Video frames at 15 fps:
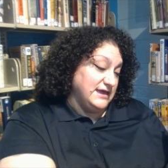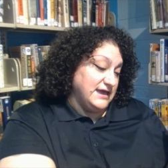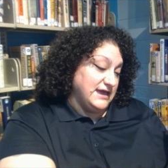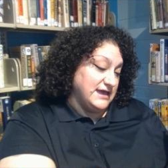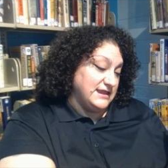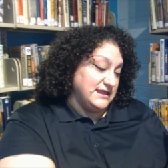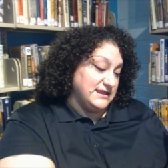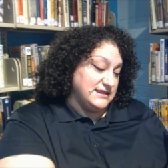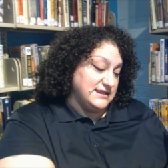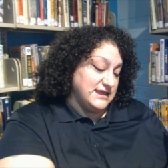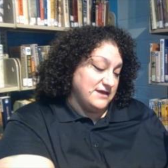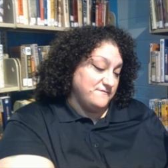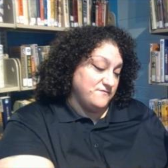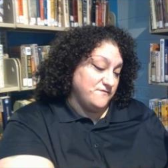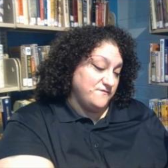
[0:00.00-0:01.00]
and he
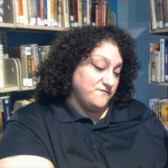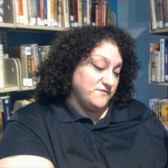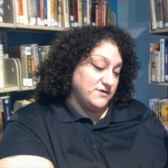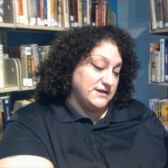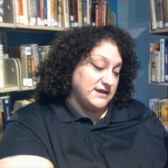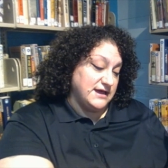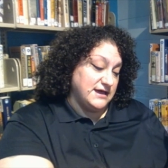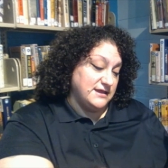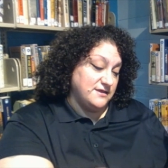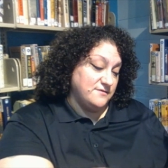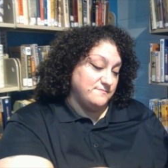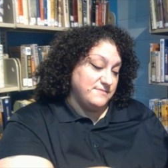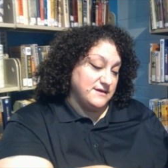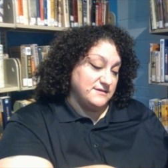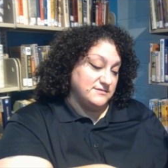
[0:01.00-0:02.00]
never forgot
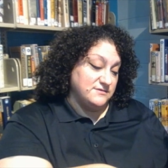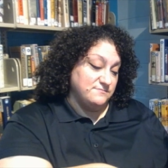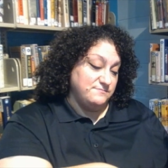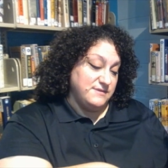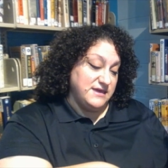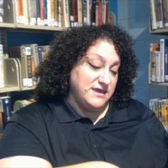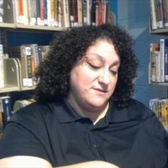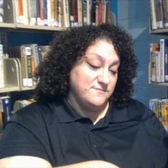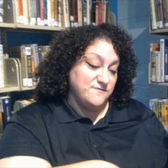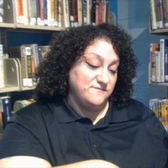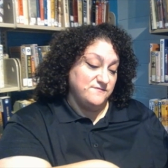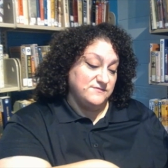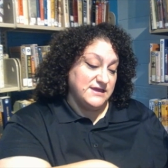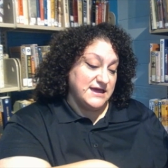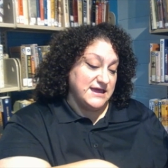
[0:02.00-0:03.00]
about the beam of
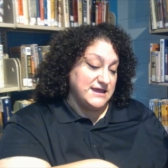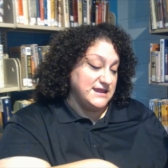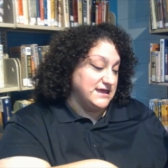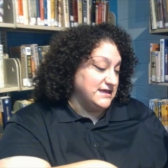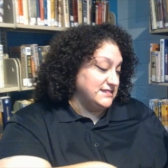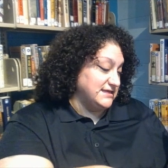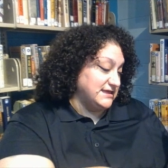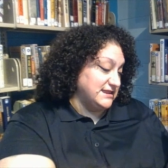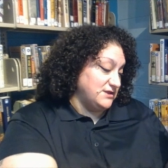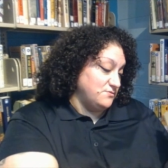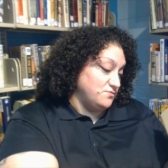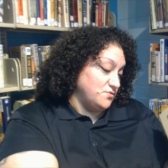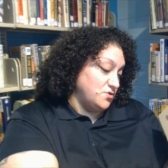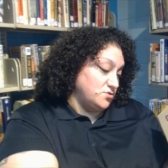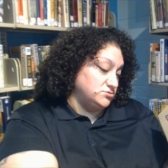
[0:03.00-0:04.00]
light that he
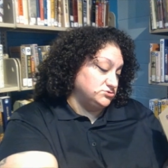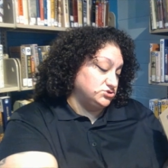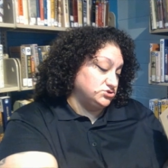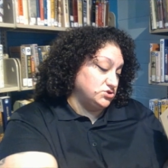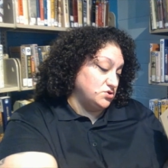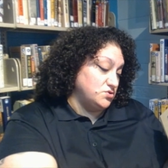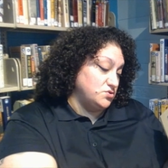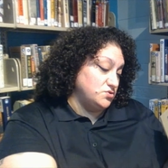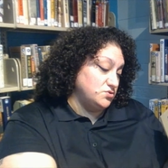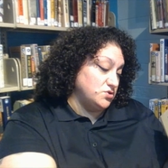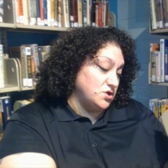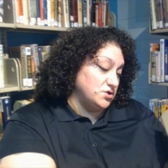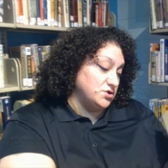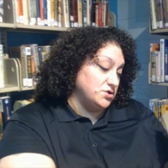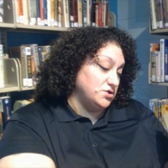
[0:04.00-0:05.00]
rode so
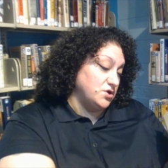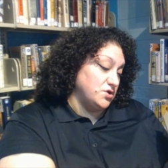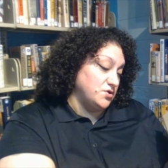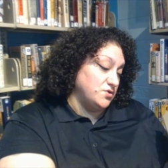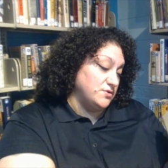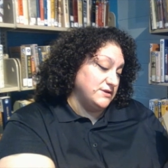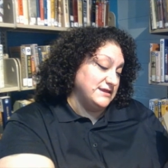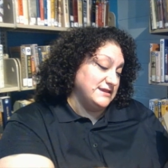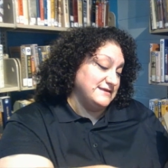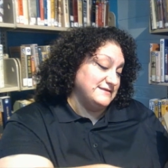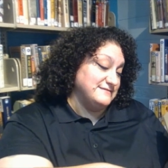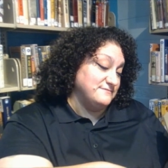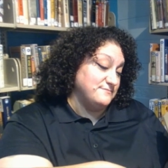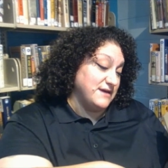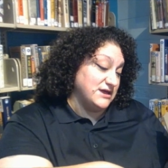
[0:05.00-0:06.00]
long ago in his
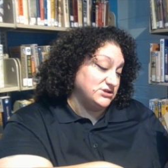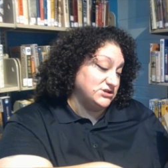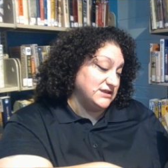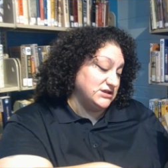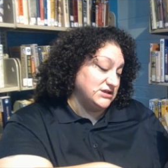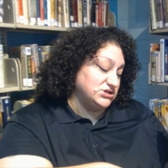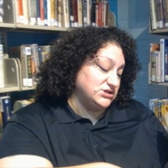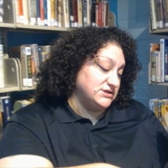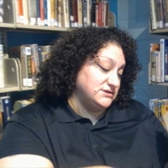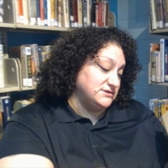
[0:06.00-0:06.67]
imagination.